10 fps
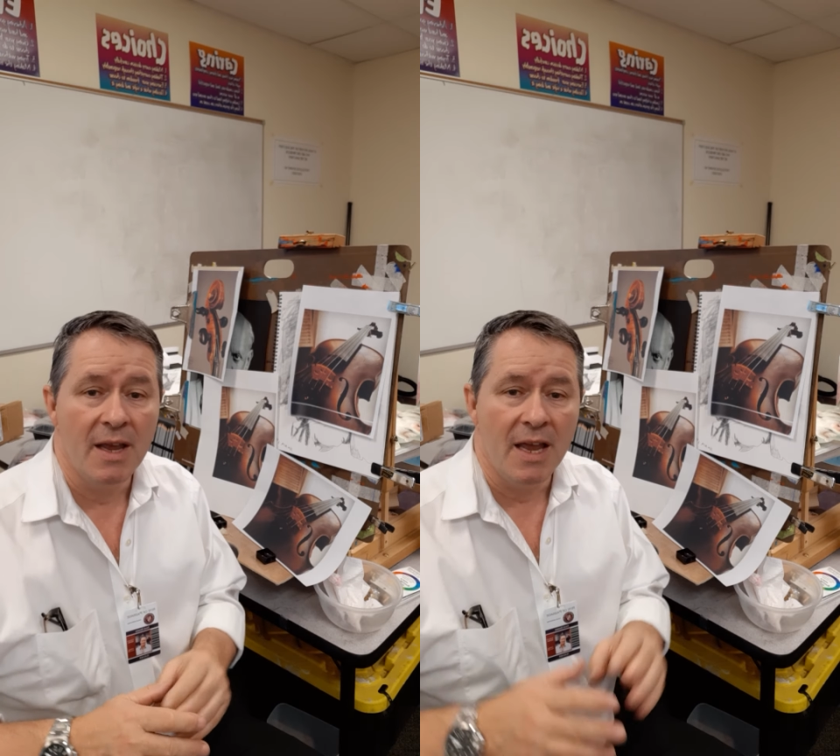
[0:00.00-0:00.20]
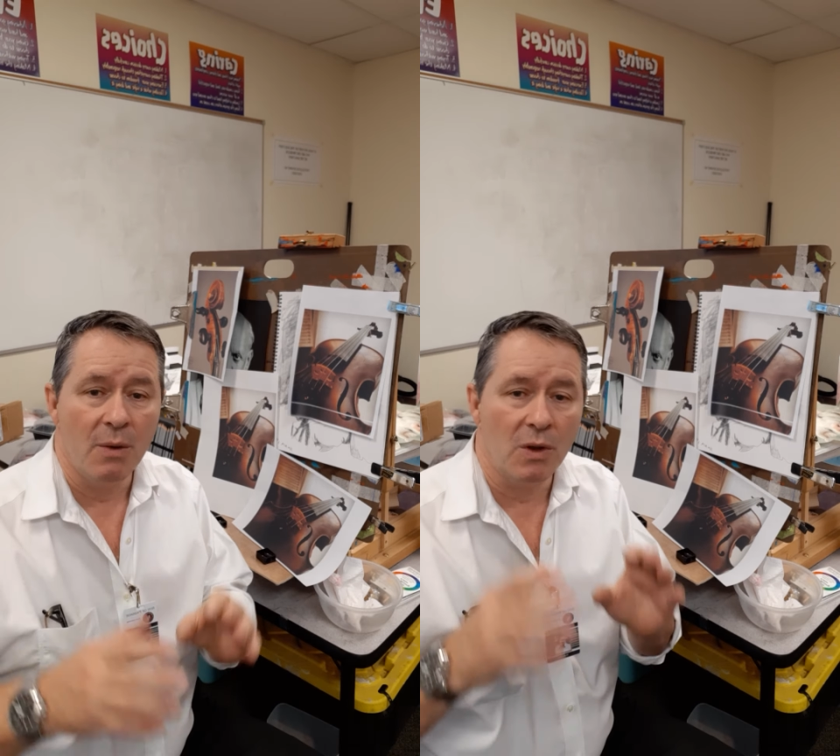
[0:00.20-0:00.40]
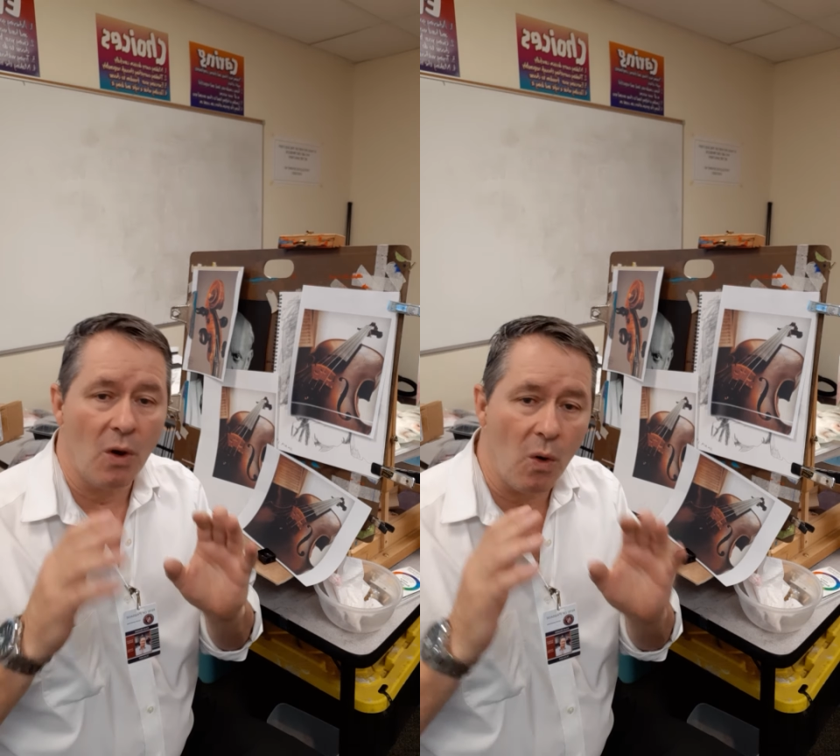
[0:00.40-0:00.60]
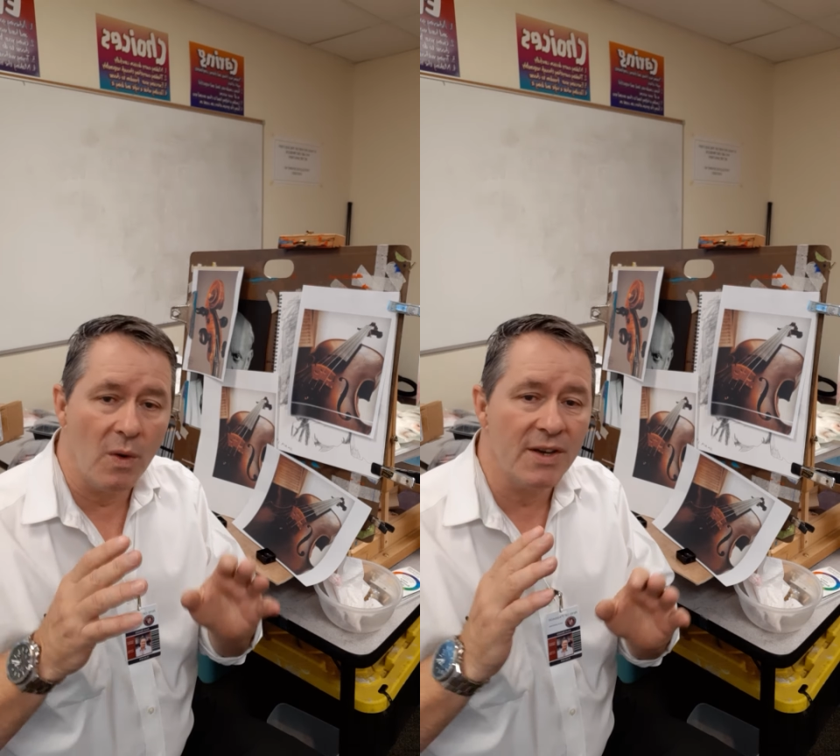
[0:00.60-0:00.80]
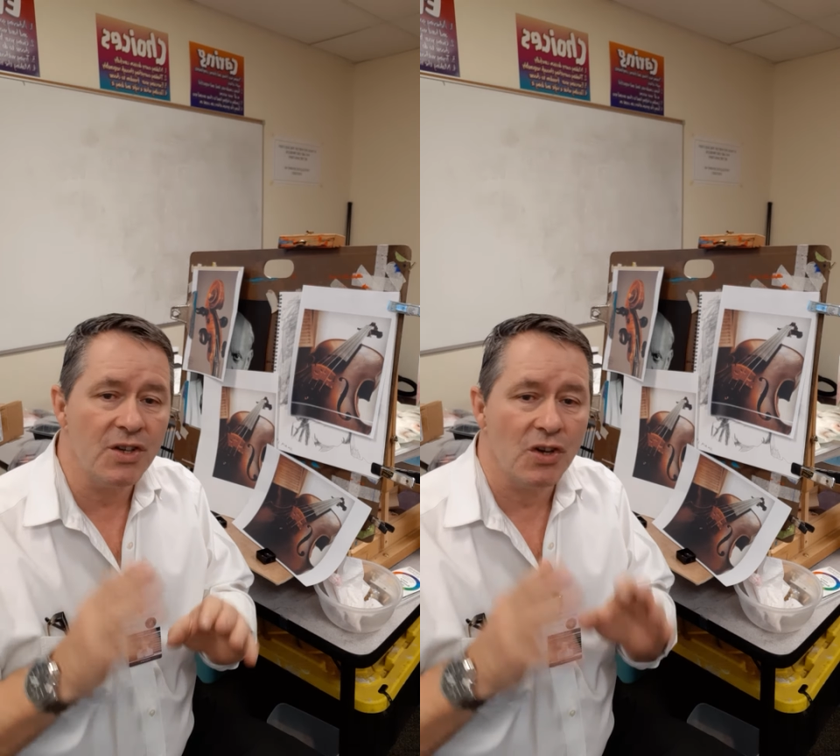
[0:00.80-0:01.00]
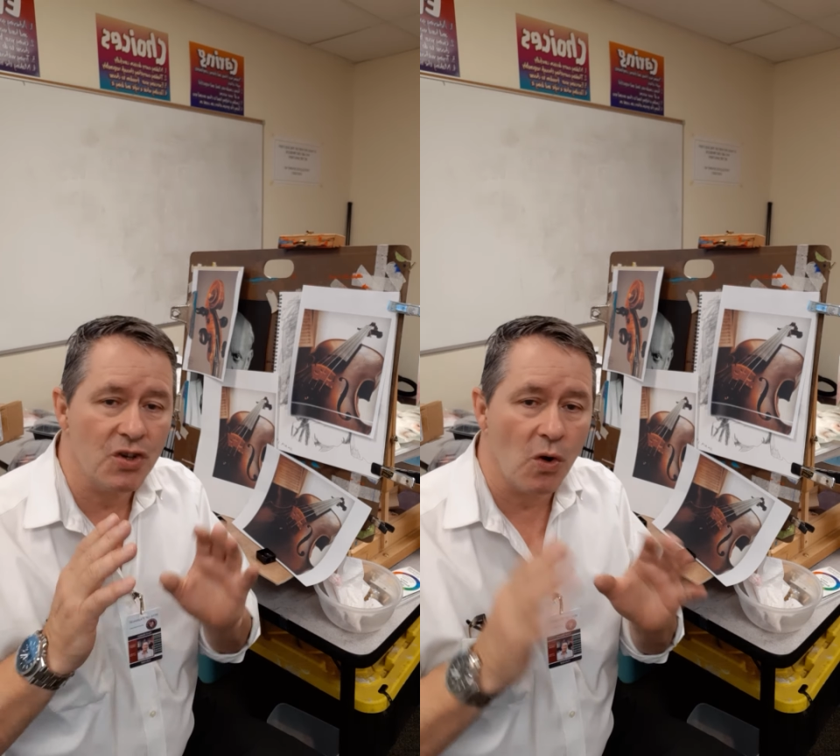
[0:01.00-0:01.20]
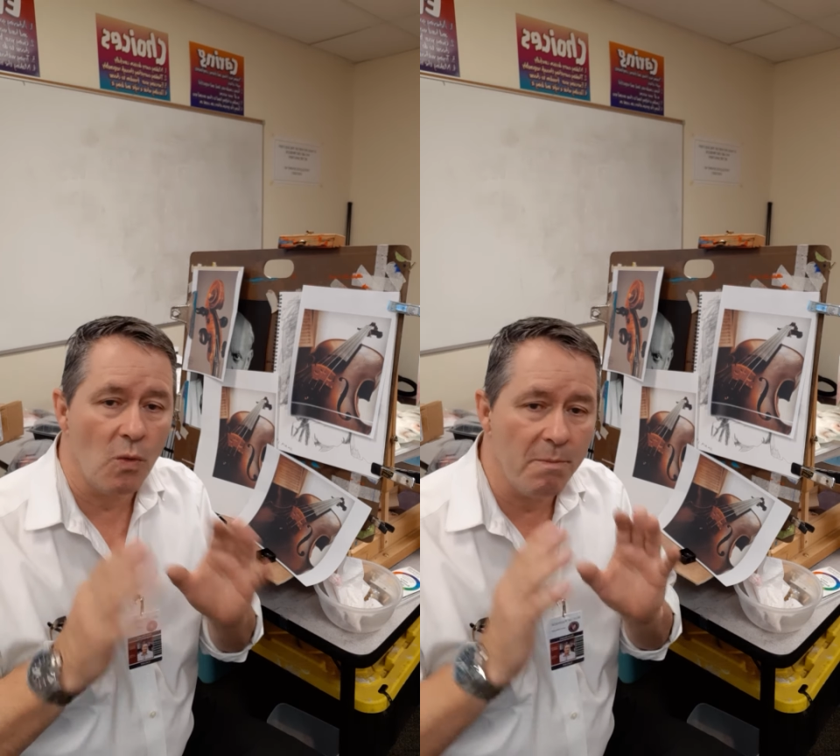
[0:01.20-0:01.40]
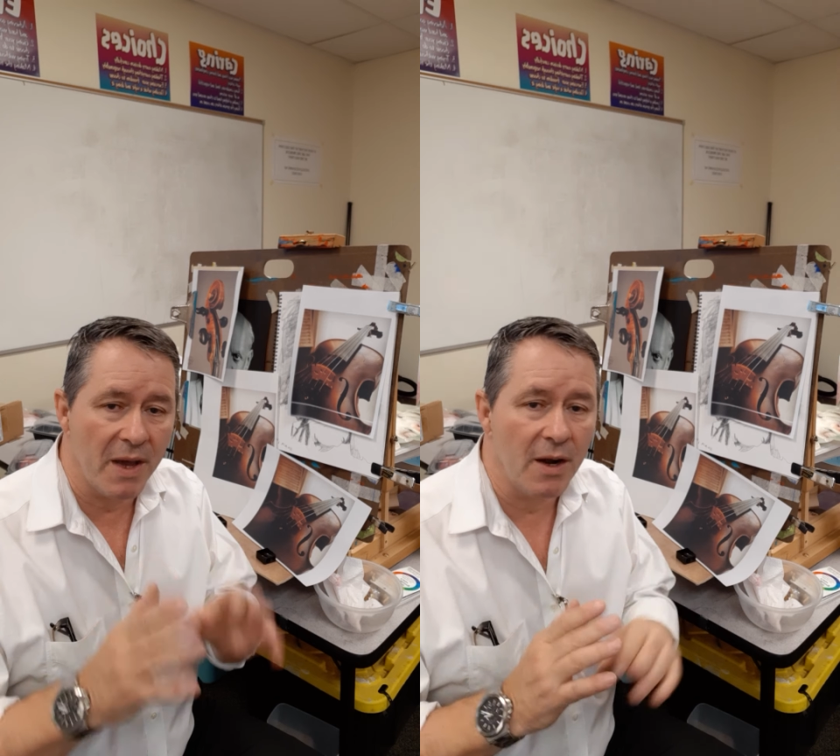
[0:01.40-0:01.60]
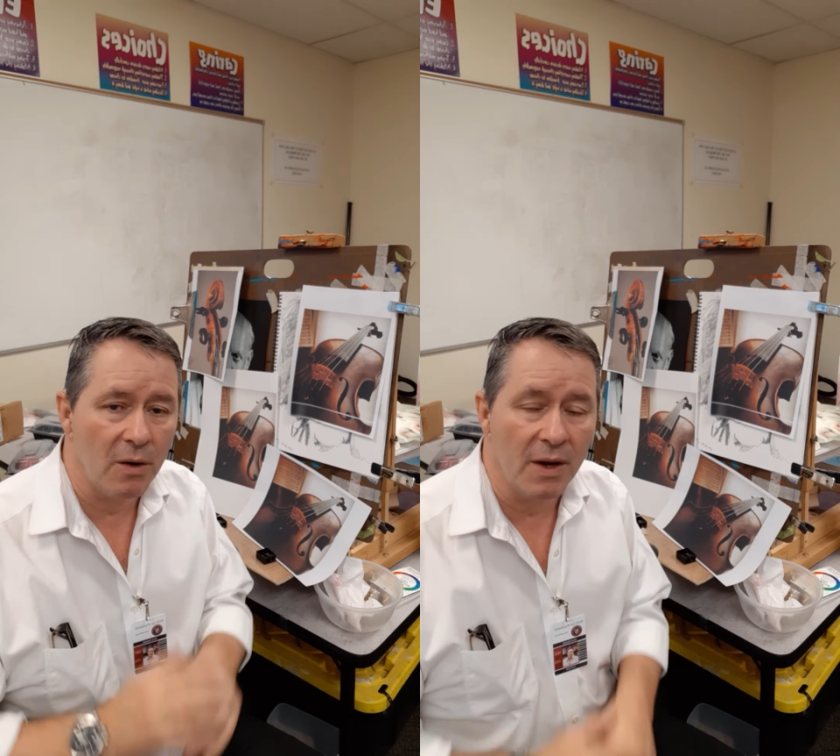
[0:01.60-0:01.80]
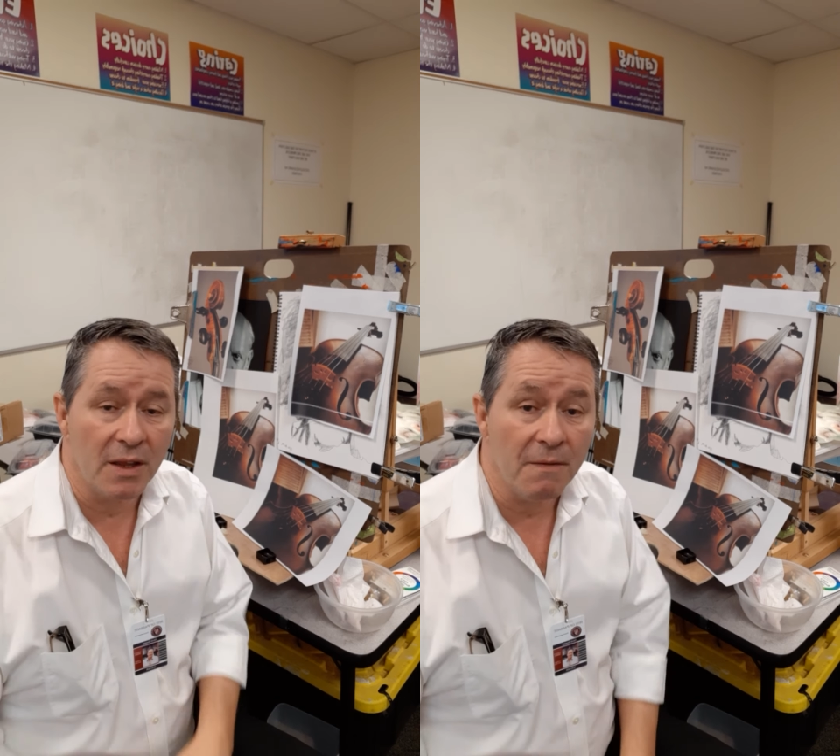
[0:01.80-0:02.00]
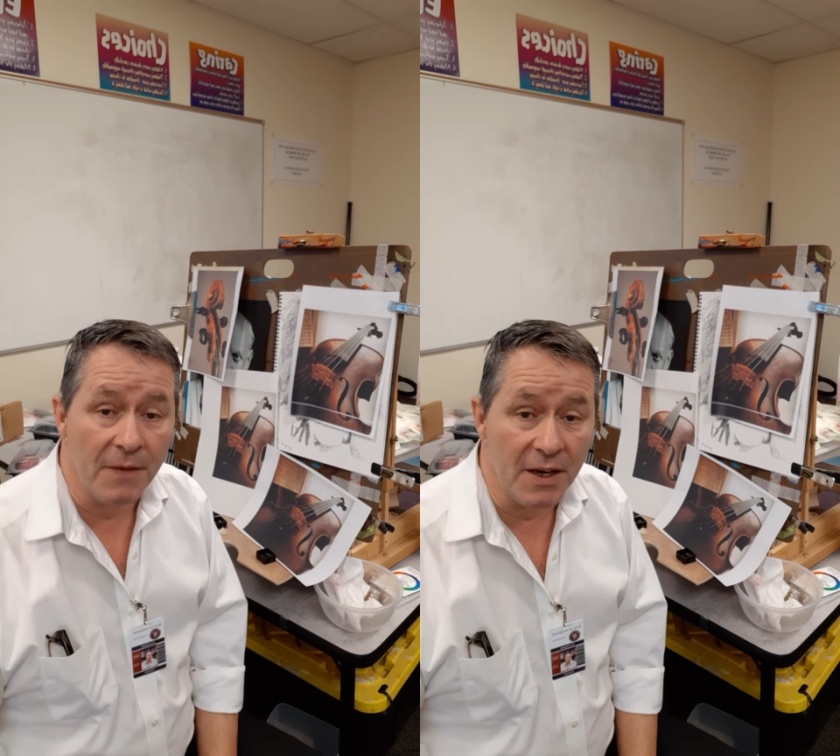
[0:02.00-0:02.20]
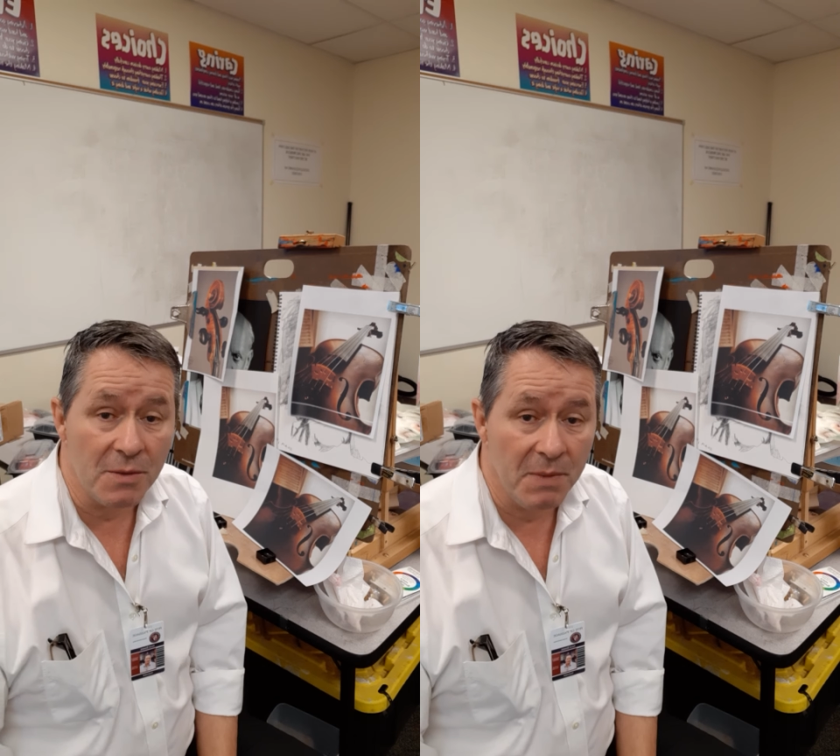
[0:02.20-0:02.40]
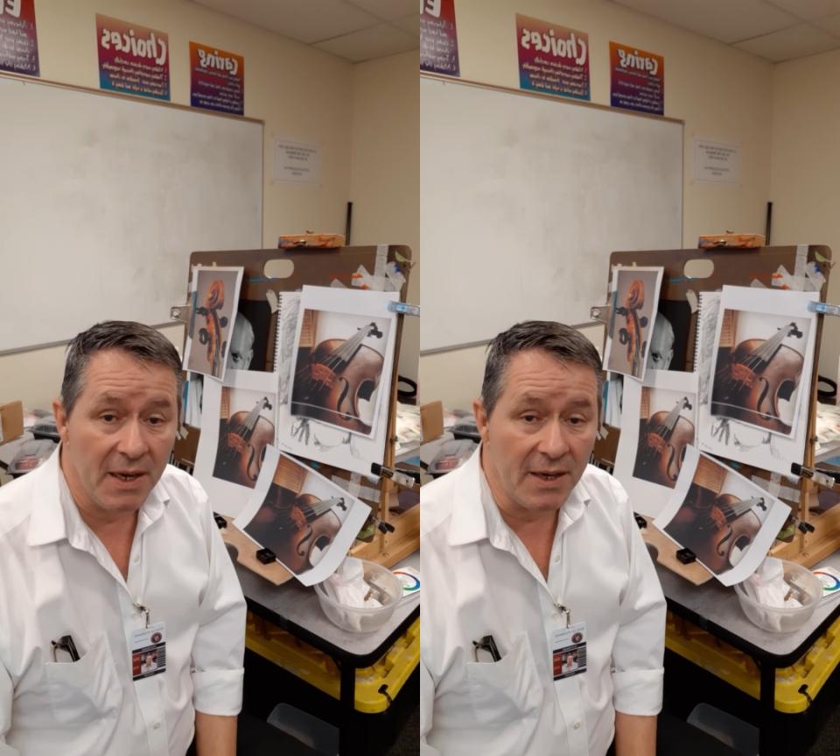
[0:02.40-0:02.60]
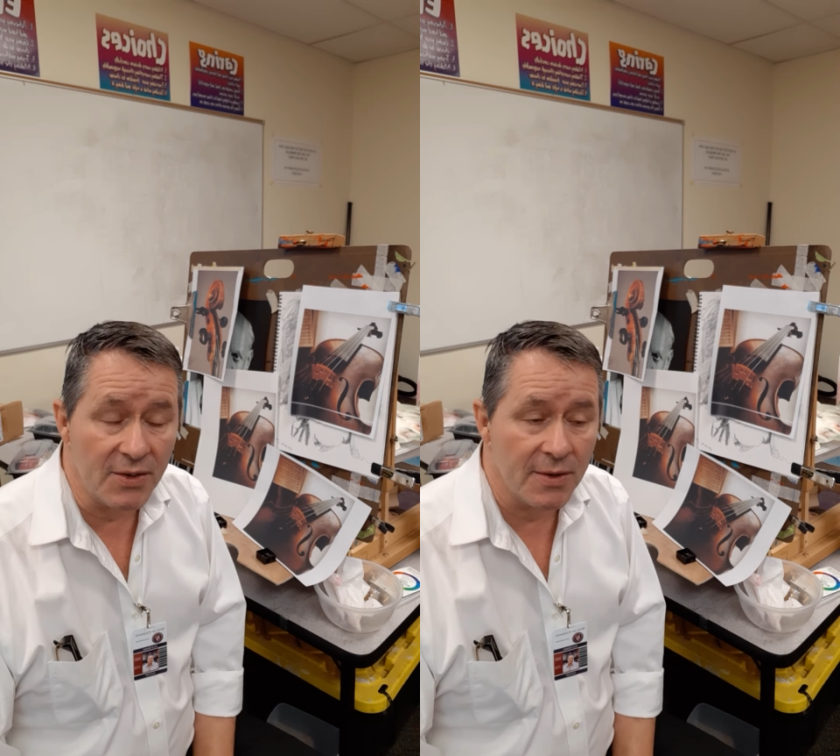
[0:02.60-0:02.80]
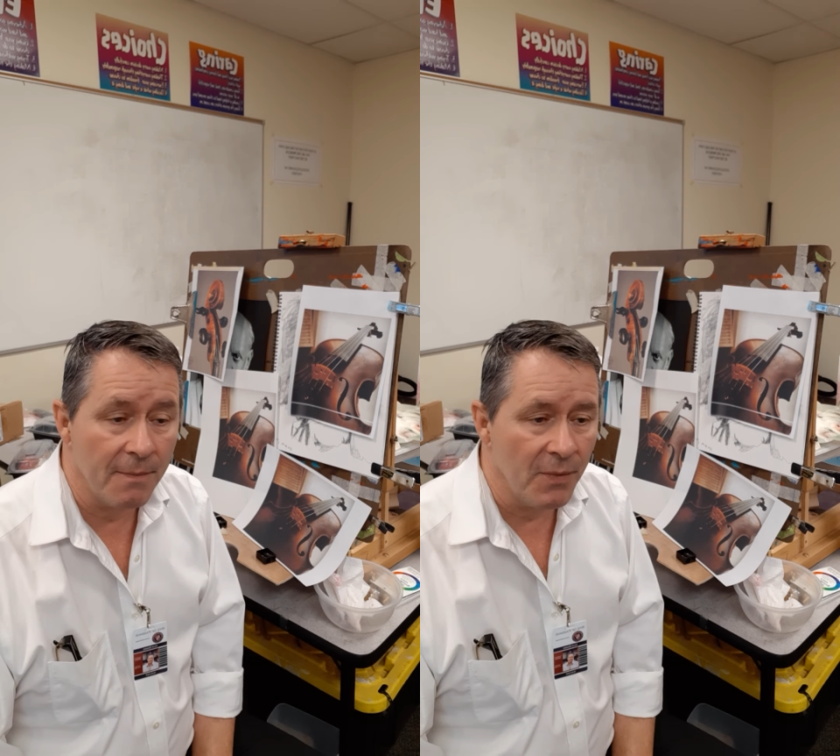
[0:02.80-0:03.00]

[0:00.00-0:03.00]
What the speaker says: it will always show better in the finished piece.